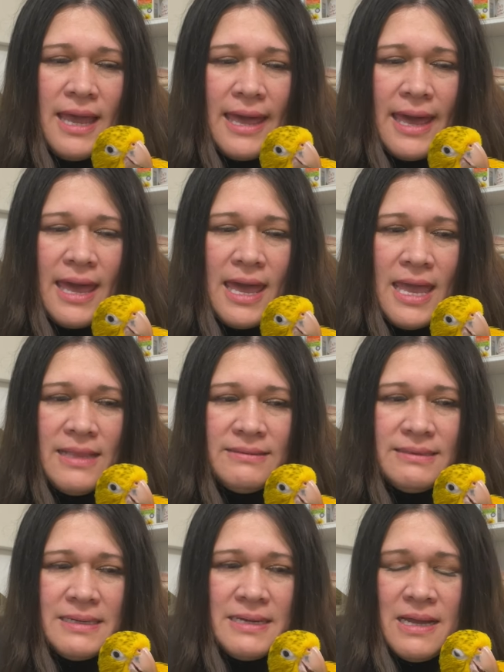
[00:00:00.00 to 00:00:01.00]

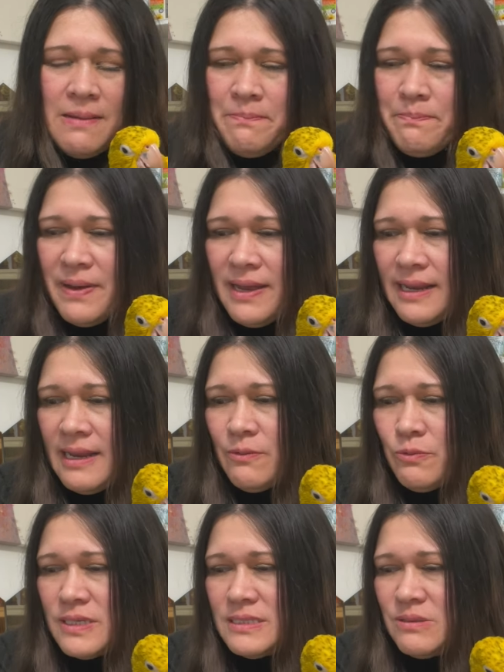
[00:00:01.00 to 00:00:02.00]
And but it
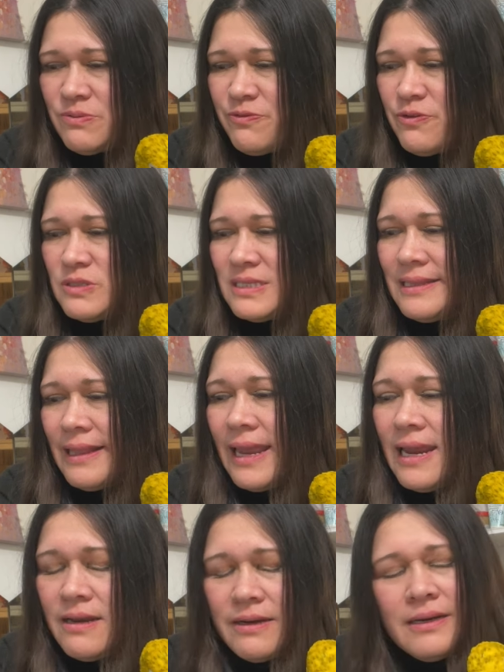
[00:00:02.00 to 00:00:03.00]
was first
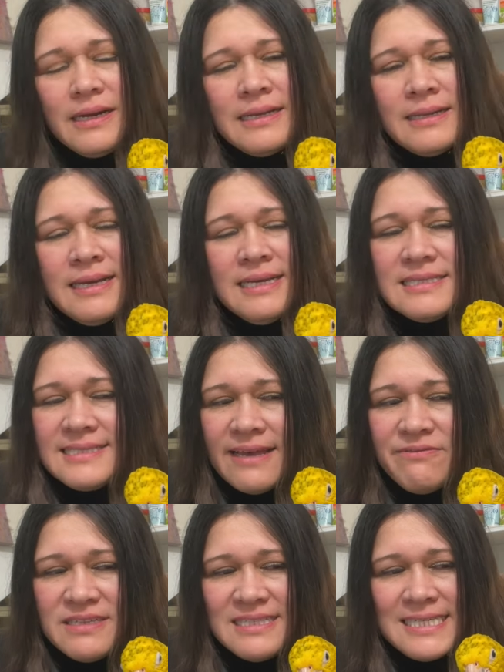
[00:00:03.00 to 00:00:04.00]
later in
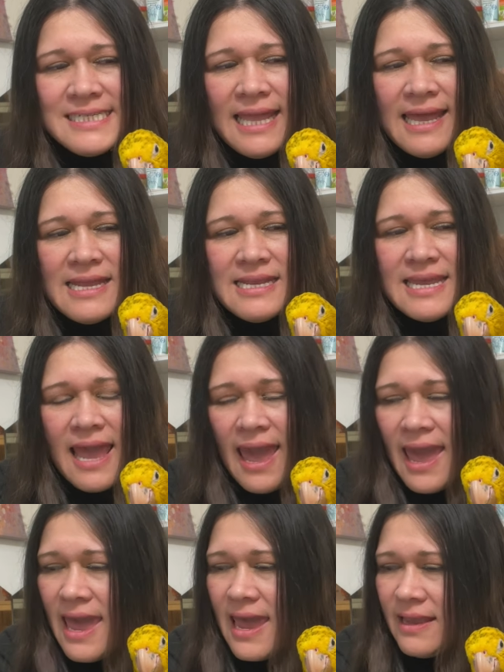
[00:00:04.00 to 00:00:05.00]

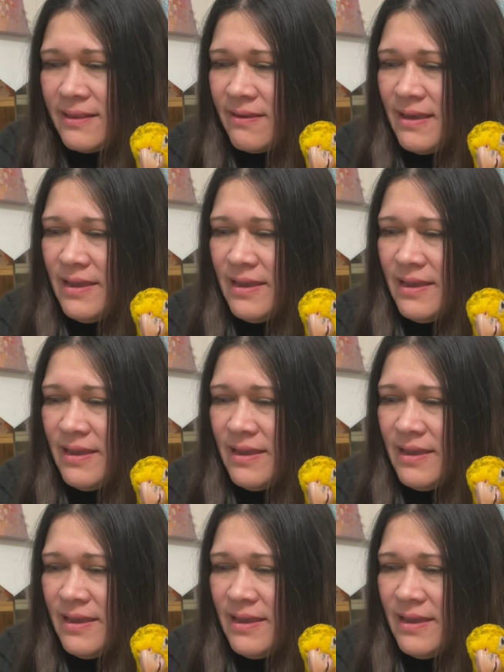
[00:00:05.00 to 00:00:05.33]
1788